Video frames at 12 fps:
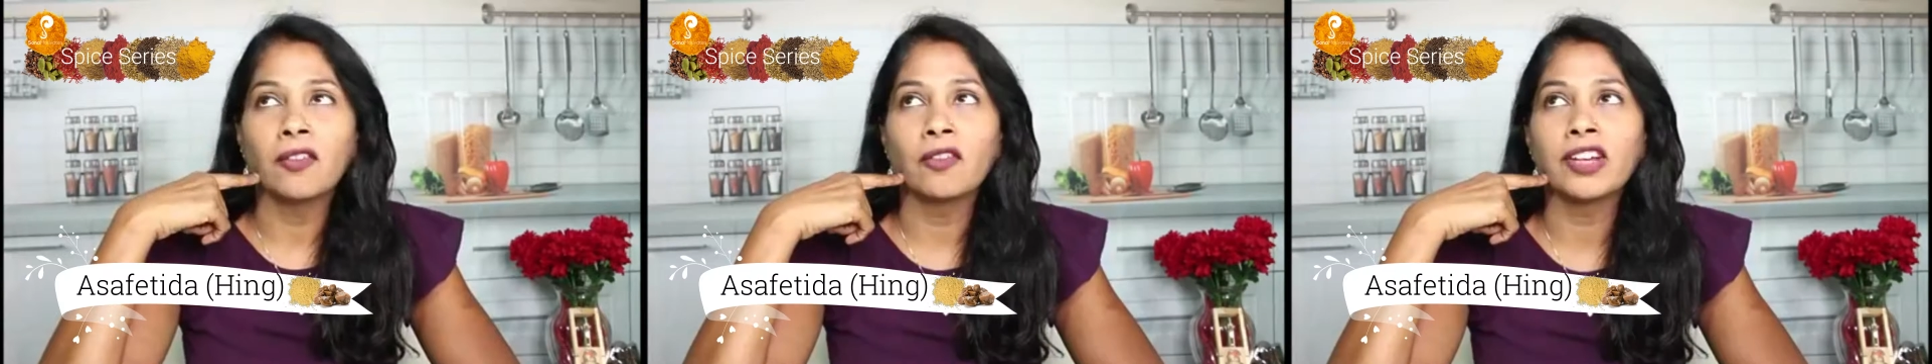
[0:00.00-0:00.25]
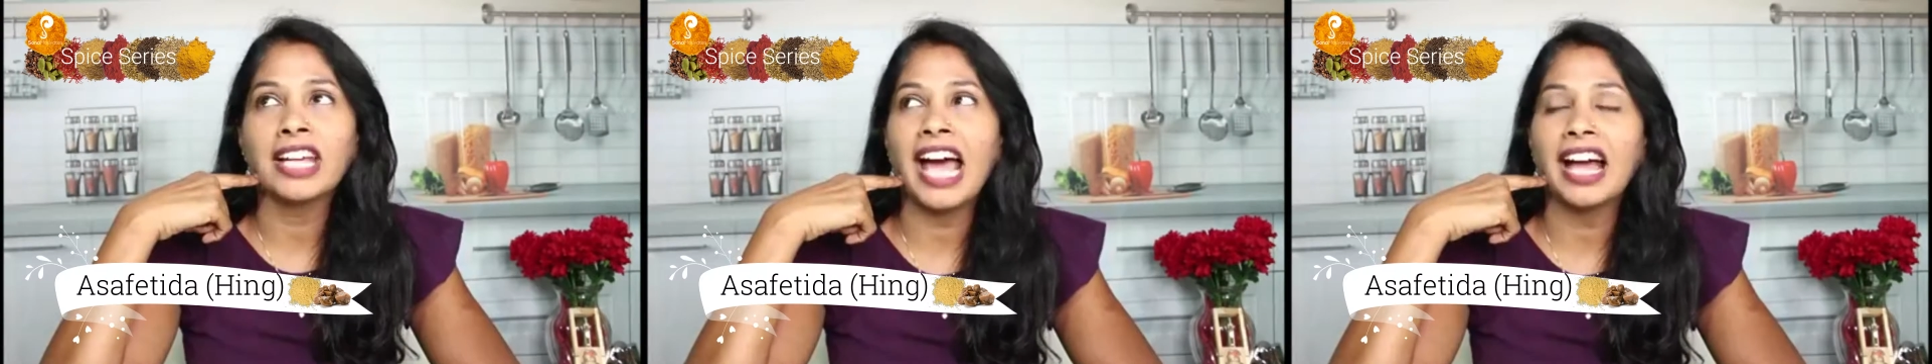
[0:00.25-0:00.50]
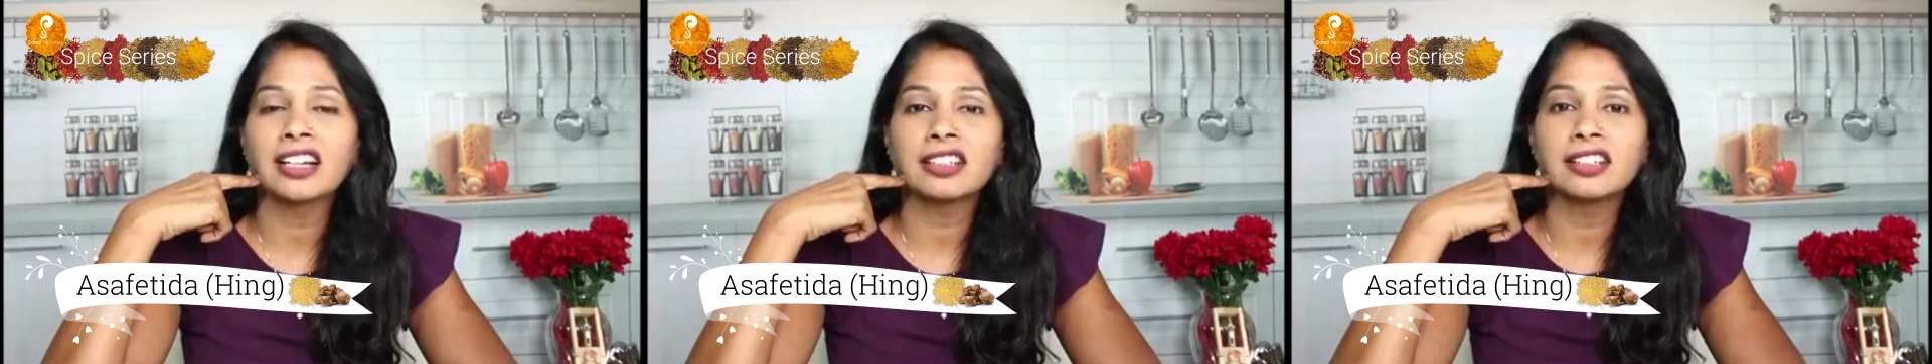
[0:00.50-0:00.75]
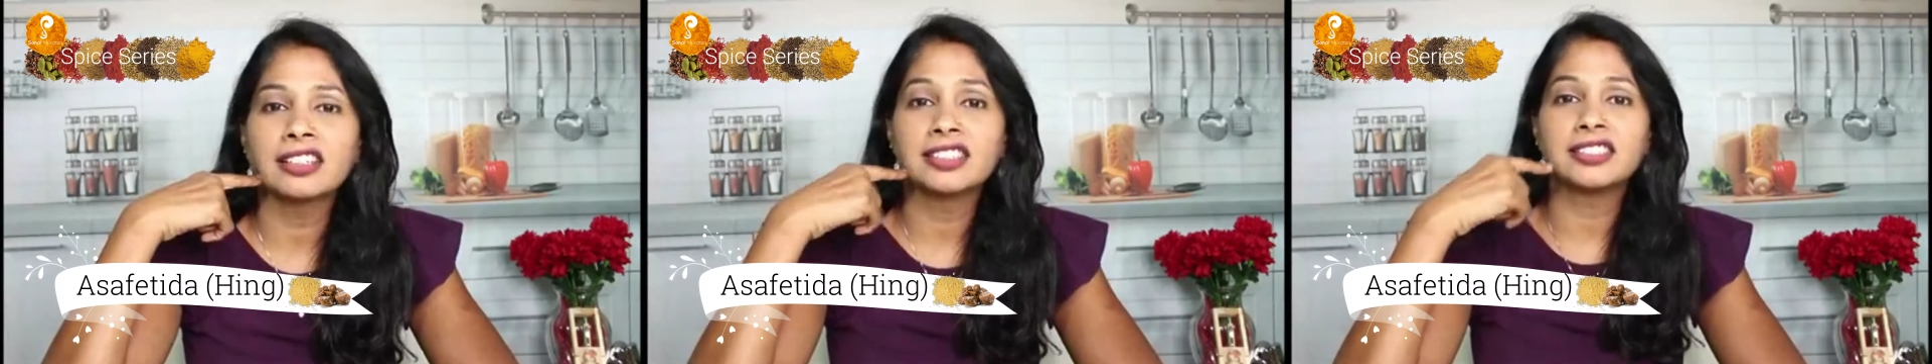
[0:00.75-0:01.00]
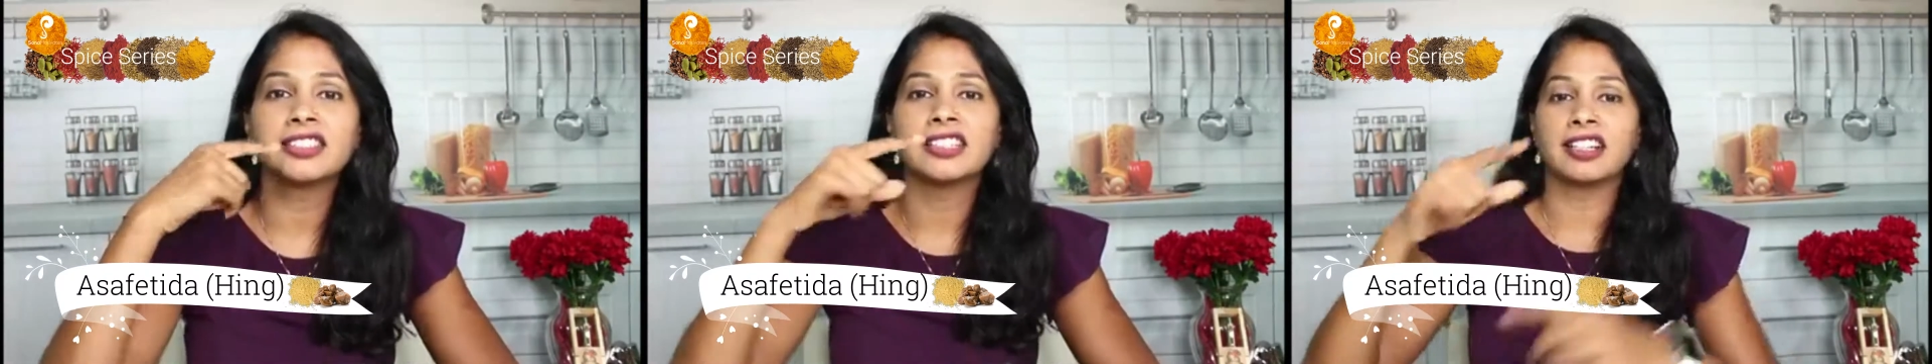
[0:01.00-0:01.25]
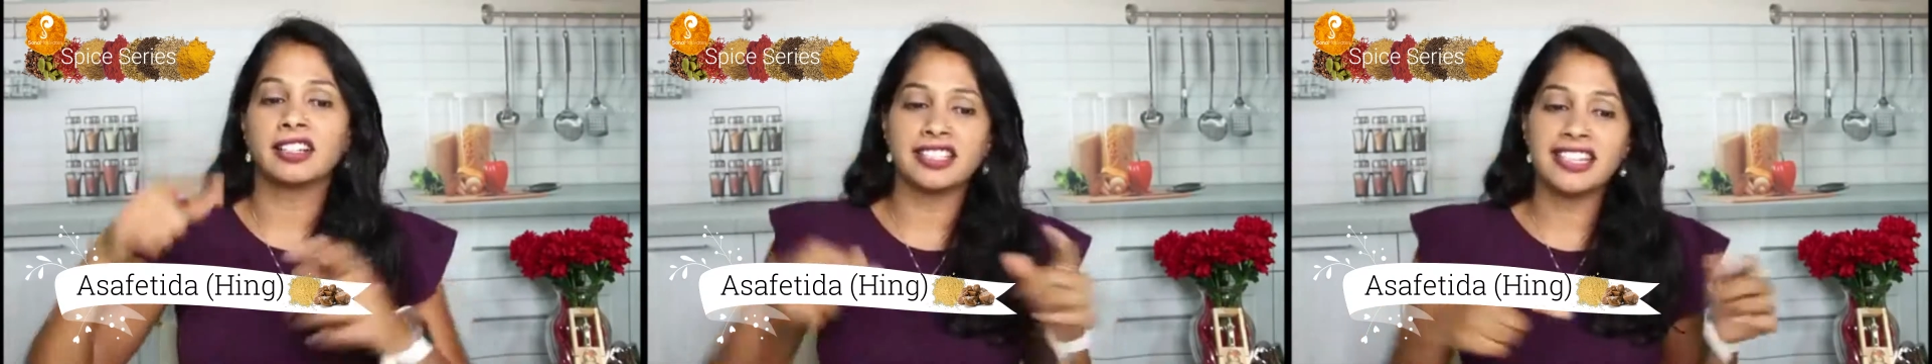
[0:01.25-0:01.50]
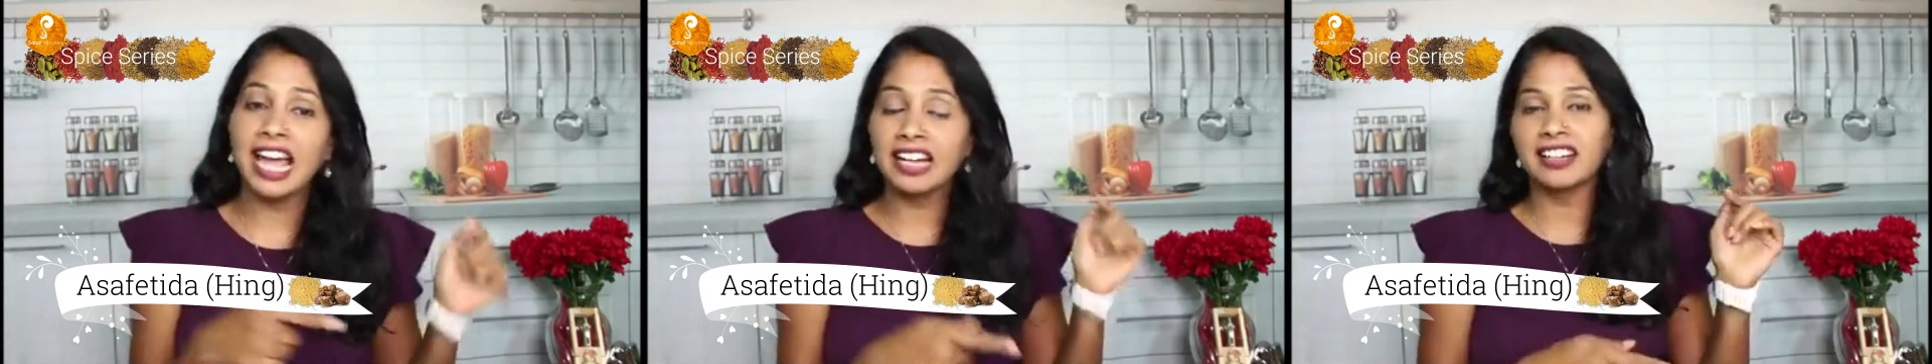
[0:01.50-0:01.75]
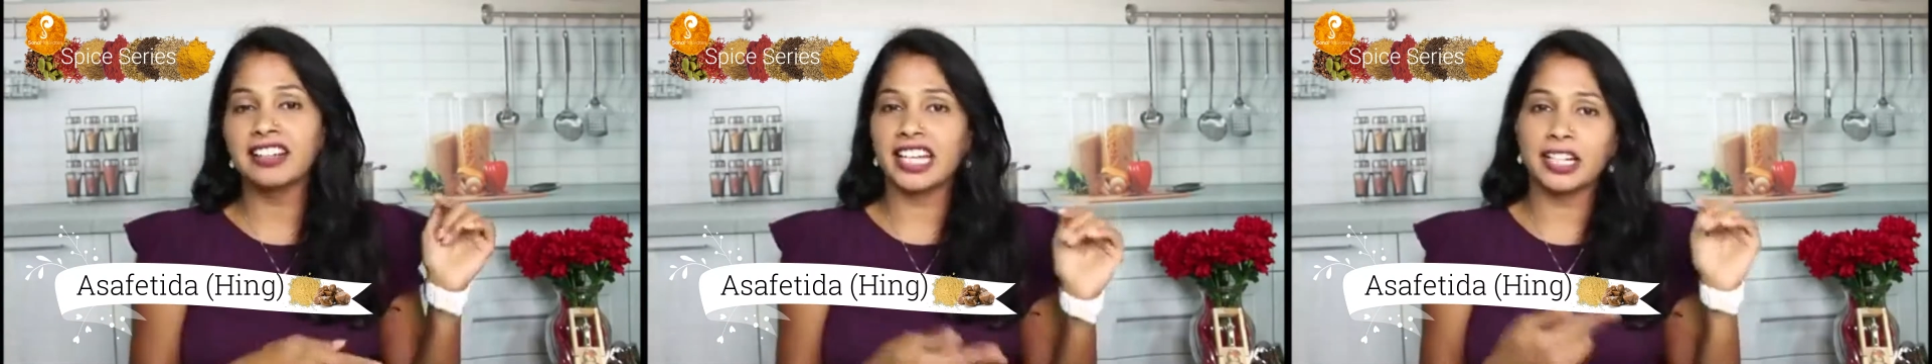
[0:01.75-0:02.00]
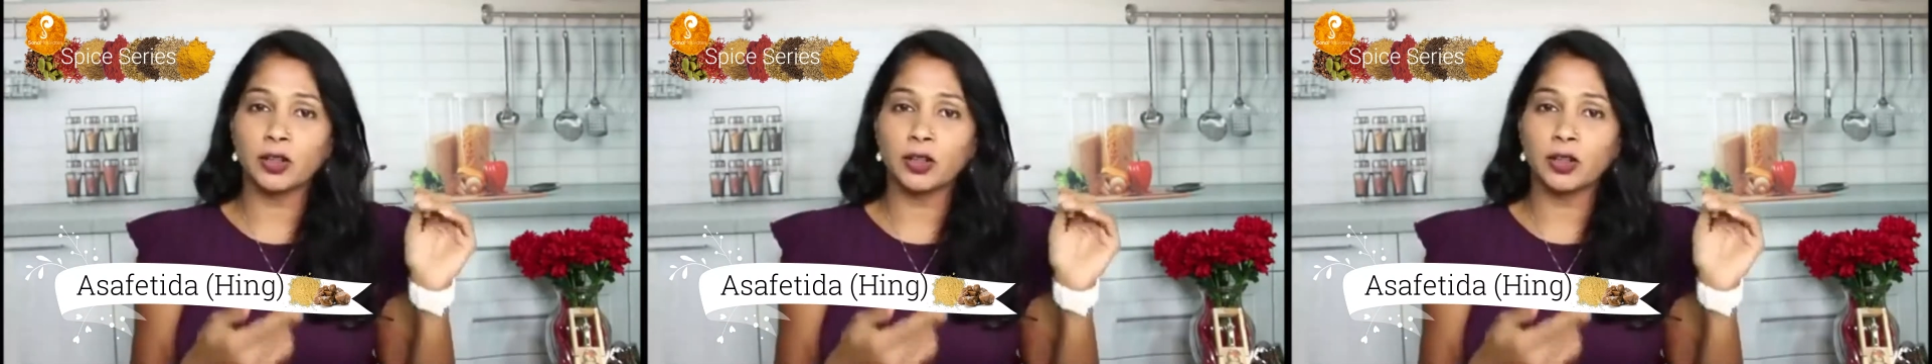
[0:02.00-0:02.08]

we had a jaggery